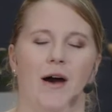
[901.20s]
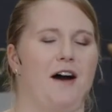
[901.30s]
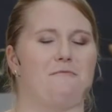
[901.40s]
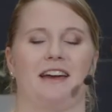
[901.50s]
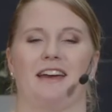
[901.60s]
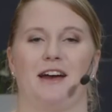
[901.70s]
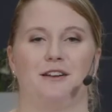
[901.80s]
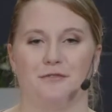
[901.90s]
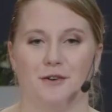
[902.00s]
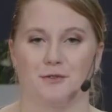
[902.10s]
how my
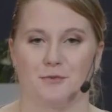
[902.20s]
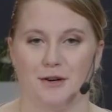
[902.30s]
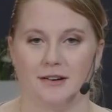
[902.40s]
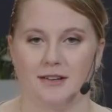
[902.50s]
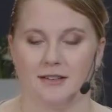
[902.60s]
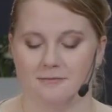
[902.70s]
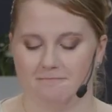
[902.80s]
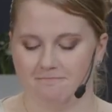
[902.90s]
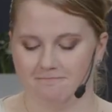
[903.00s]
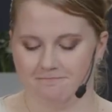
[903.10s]
headphones work.
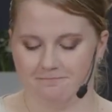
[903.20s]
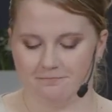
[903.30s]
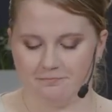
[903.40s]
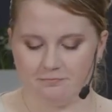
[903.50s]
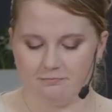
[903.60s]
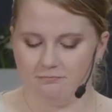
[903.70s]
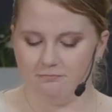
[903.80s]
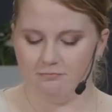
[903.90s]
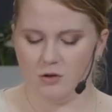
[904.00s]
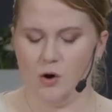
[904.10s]

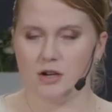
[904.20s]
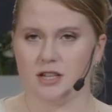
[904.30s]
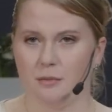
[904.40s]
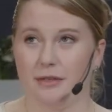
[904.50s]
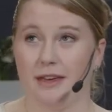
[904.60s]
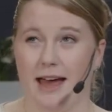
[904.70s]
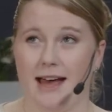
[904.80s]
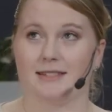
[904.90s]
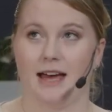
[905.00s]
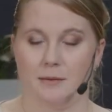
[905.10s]
Or something
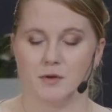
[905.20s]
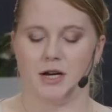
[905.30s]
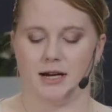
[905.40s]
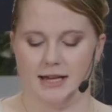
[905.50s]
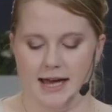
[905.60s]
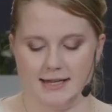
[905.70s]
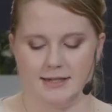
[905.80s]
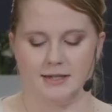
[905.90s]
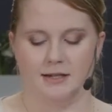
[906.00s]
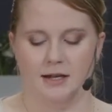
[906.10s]
as abstract
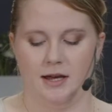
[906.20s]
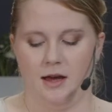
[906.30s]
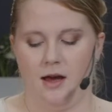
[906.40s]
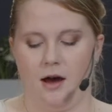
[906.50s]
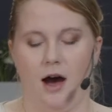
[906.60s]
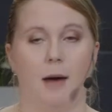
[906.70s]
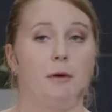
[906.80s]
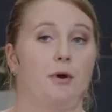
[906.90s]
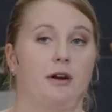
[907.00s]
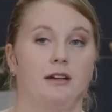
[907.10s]
as, I'm
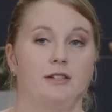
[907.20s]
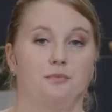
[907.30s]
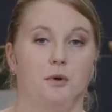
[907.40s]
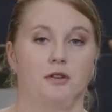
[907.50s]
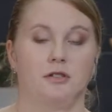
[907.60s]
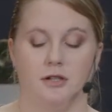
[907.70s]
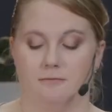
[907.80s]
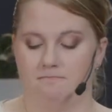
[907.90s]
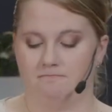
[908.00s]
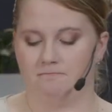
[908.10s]
a productive
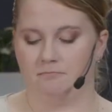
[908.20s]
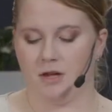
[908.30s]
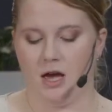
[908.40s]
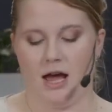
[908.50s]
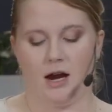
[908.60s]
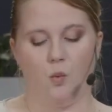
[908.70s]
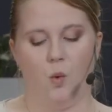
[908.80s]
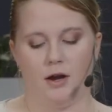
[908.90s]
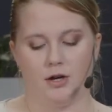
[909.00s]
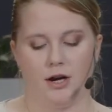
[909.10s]
person and I
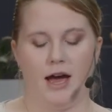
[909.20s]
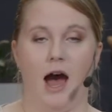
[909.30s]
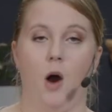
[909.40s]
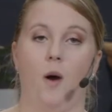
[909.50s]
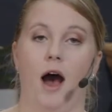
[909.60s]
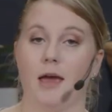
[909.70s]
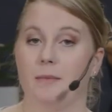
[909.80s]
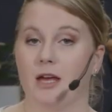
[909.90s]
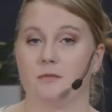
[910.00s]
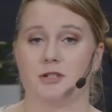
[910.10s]
wonder how
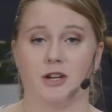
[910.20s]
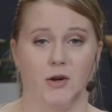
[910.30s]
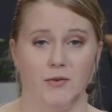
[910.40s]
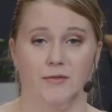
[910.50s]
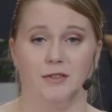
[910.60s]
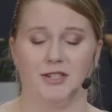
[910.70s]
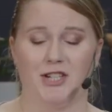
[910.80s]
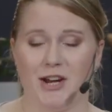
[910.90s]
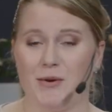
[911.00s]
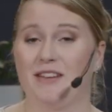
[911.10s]
IBM's
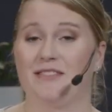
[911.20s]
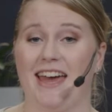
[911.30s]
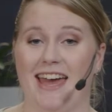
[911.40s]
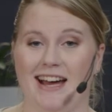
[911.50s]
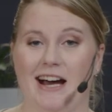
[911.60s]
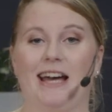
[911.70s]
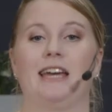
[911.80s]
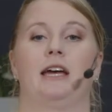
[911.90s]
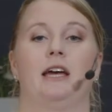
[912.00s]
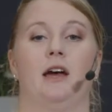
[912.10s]
generative
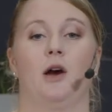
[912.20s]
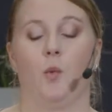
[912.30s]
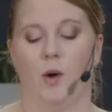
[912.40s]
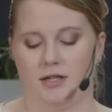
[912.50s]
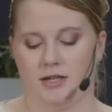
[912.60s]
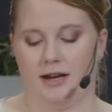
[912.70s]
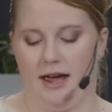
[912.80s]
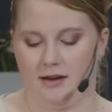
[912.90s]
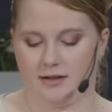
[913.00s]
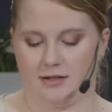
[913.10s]
AI, Watson
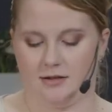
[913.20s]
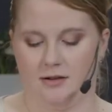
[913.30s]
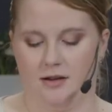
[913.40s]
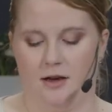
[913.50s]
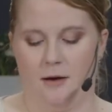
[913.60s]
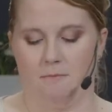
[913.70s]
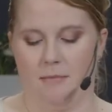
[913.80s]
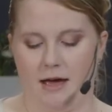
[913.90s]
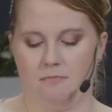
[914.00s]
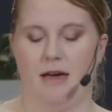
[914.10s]
X,
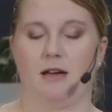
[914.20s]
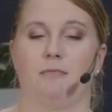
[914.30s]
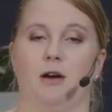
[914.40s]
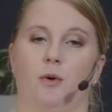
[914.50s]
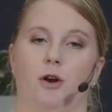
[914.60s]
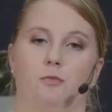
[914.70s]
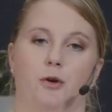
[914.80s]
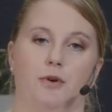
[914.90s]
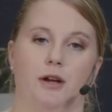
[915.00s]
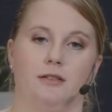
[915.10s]
might make my work more
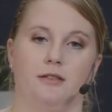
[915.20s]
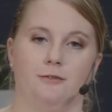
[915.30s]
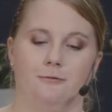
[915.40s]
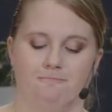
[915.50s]
productive.